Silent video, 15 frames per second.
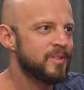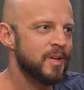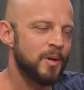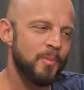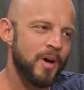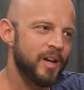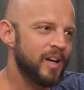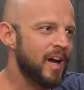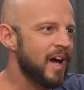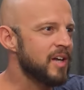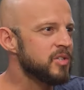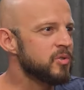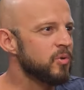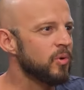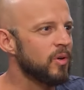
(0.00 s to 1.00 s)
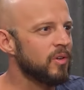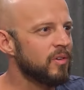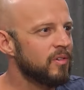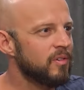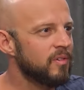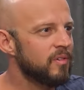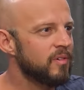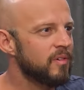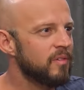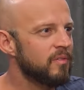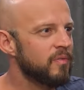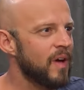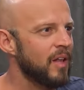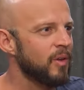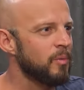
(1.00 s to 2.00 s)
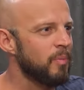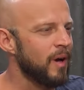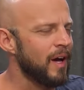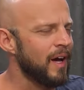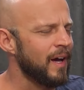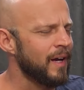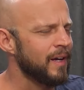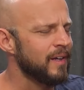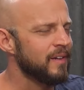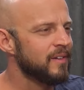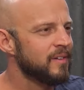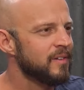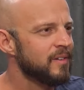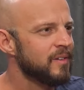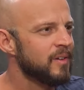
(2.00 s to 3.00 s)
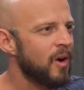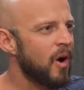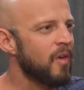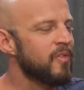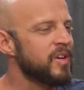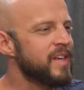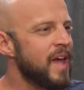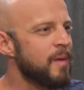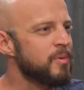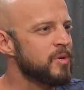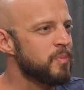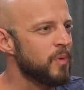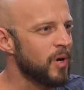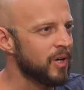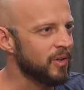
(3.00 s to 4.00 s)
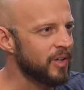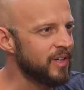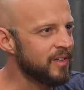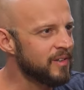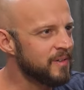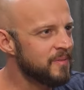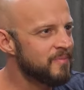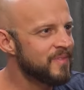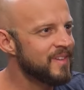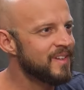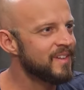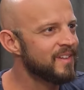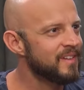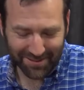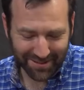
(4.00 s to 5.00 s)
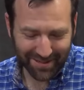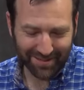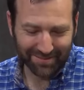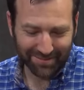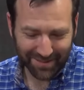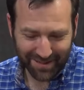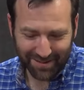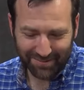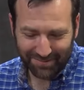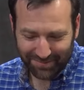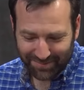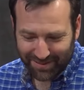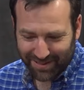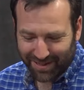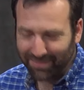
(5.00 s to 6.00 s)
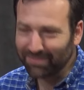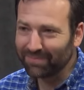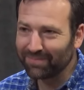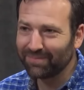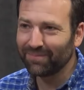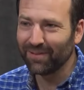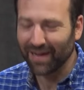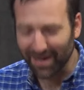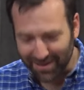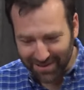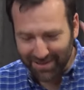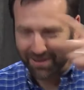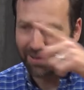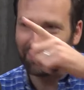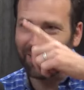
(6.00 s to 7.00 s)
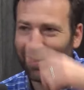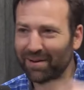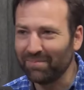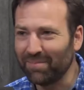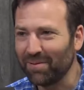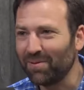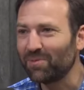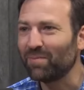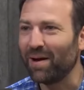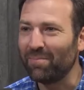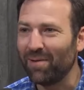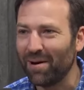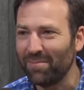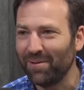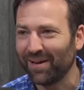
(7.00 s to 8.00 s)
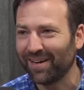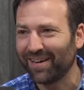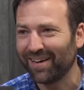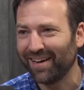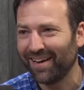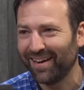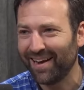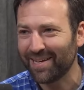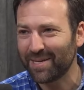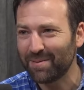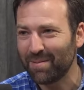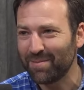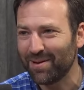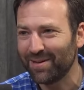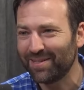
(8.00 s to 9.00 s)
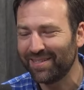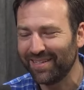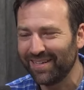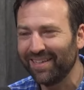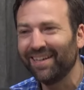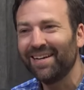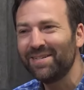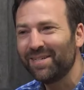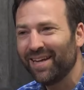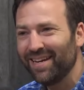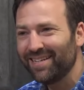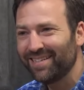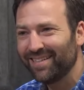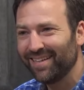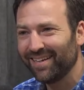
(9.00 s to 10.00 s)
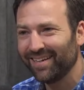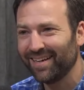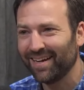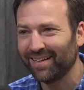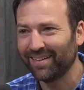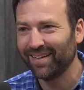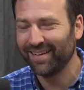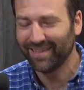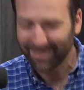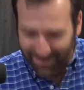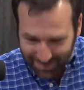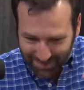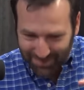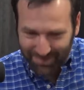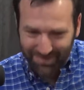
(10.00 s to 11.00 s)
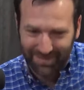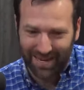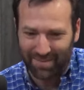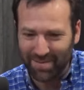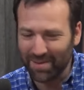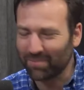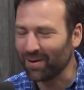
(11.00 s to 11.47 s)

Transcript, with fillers: Santa Monica High yeah. School, followed by Harvard, Cambridge, Berkeley. Yep, that's right. Yep. yep. See, um, we got it. Sorry, my but it was my public uh, SMMUSD education that that gave me the